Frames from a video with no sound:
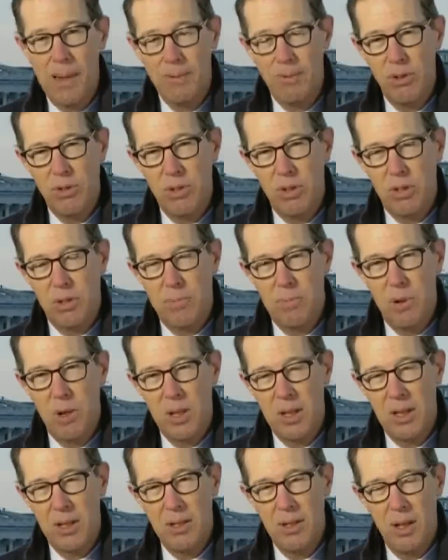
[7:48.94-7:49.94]
which is
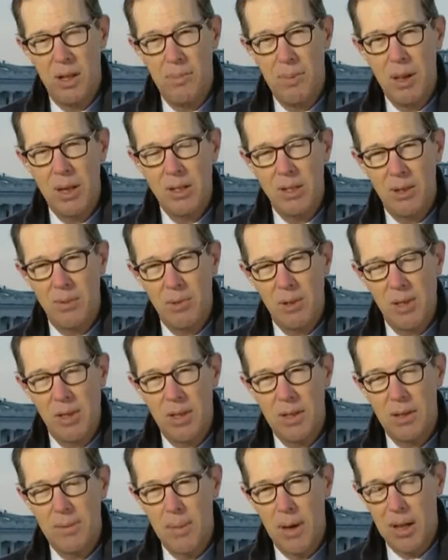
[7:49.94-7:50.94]
pretty amazing when you
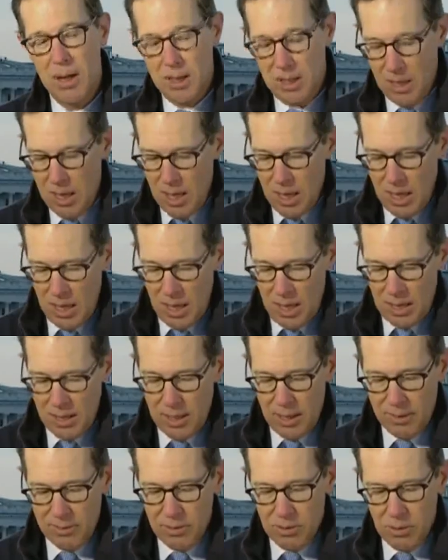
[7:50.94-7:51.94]
think about it. And
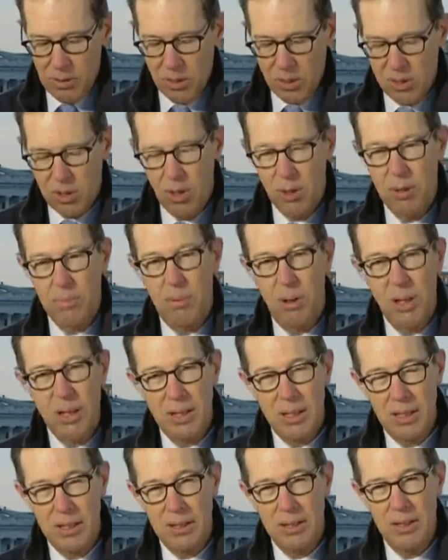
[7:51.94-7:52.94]
then of course Tony
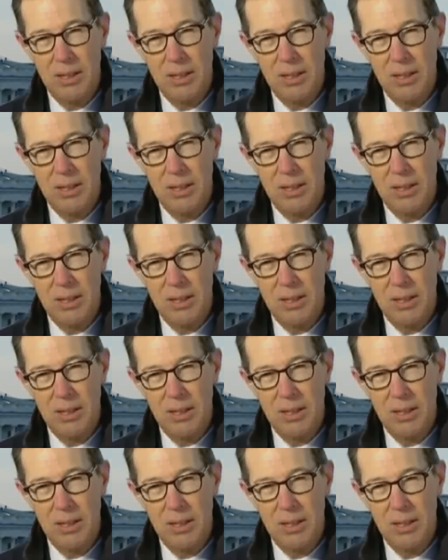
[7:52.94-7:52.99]
Blinken,